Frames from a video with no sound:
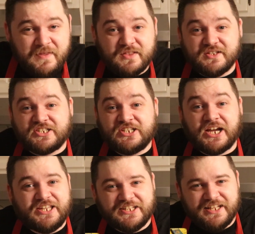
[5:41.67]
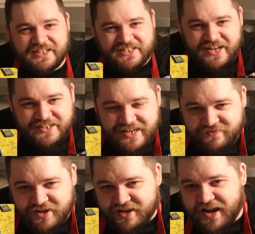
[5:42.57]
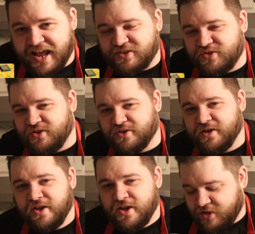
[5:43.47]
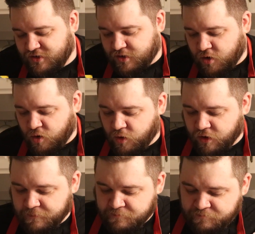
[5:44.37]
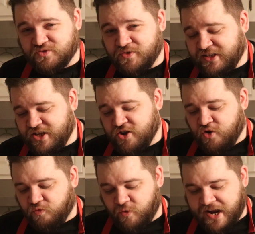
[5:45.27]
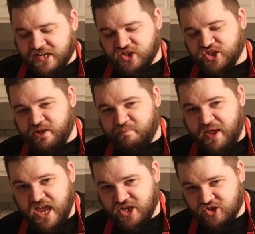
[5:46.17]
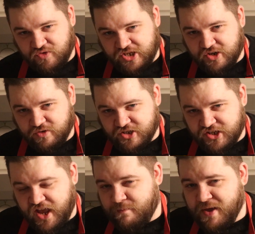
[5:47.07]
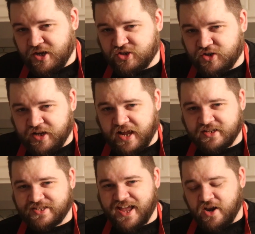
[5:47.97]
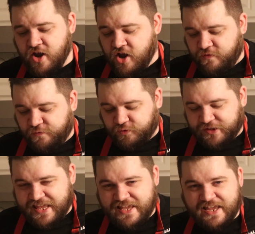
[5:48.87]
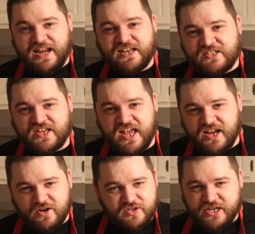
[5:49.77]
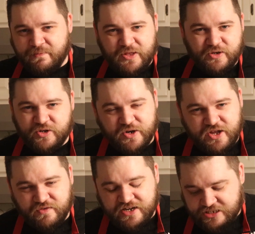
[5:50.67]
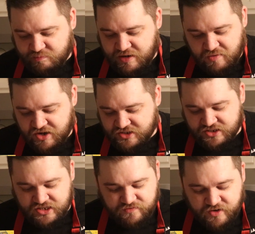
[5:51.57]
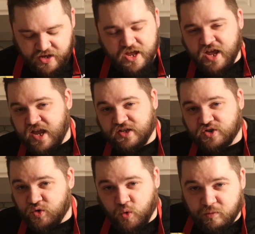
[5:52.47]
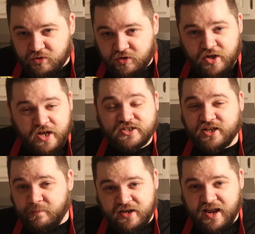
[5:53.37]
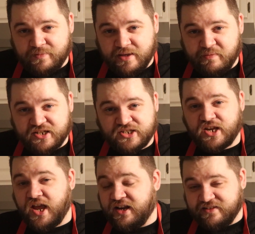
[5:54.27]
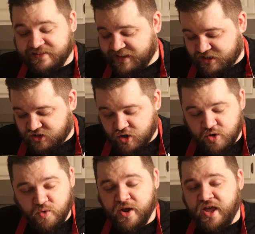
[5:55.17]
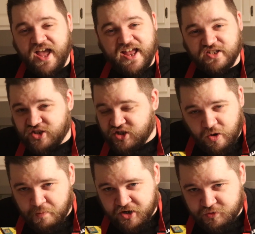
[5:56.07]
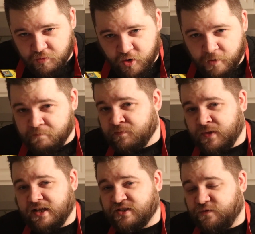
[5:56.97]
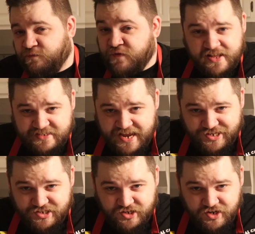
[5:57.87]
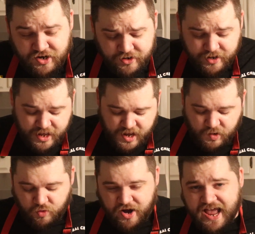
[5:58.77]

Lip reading: the succulence that Diva can add to your core, it really raises the pastry, so to say. It makes sure it gets that flakiness in it or some other cooking recipe, because Diva is a normal summon Neptibus and Link 2 and so much more. It's a fantastic card, and we're